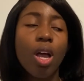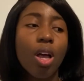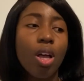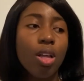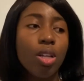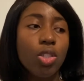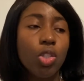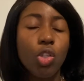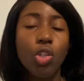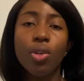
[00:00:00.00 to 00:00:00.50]

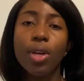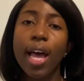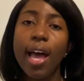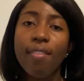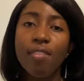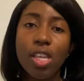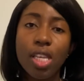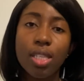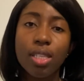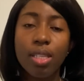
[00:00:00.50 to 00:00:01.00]
do you have
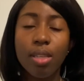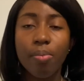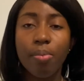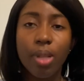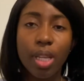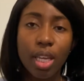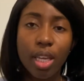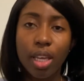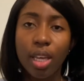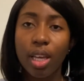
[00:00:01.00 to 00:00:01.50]
a
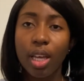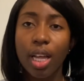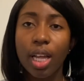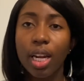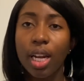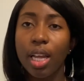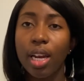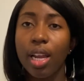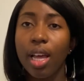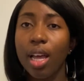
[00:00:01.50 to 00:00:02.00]
sibling in
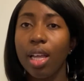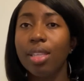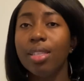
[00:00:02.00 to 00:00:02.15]
Canada?